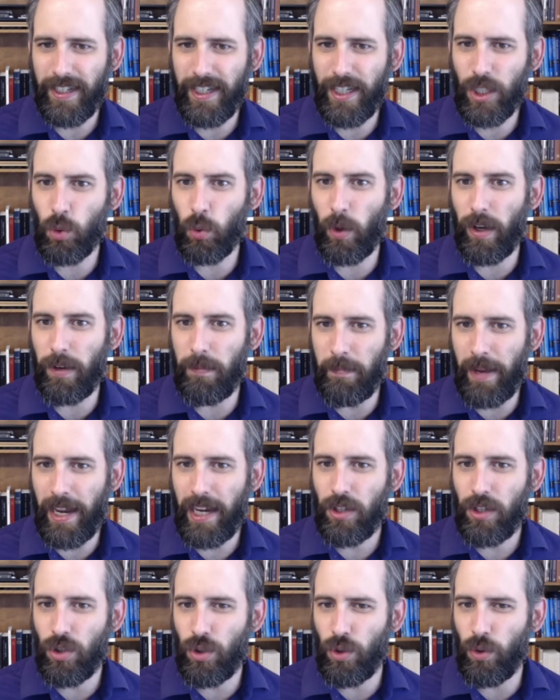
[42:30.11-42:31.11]
is what
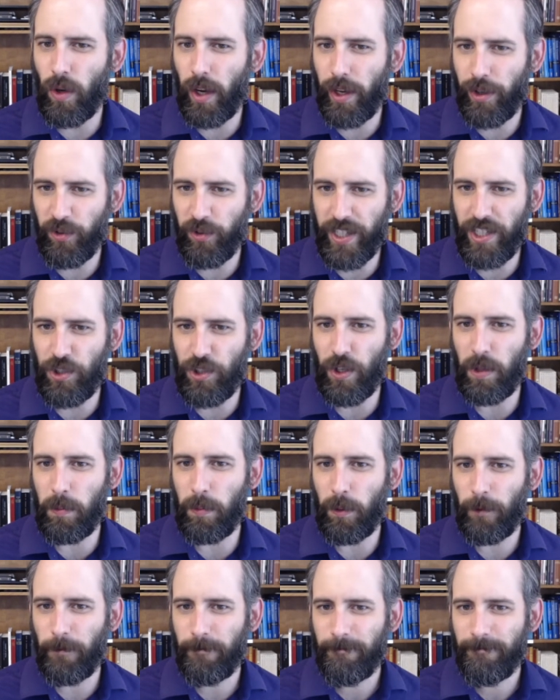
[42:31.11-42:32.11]
makes you
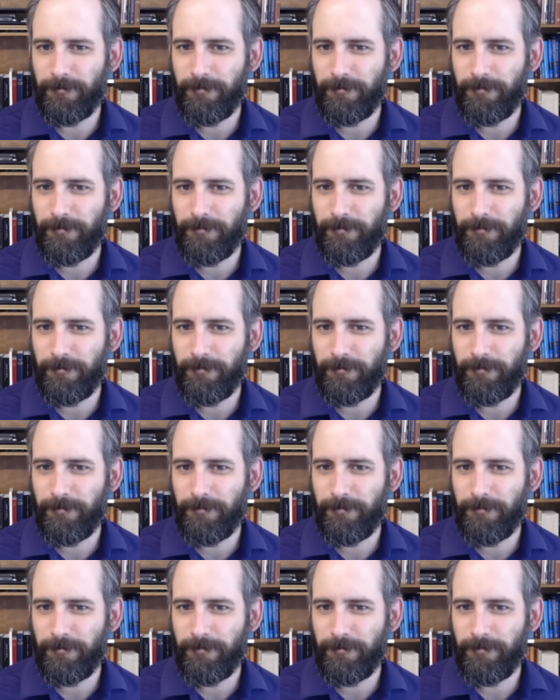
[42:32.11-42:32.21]
unreasonable.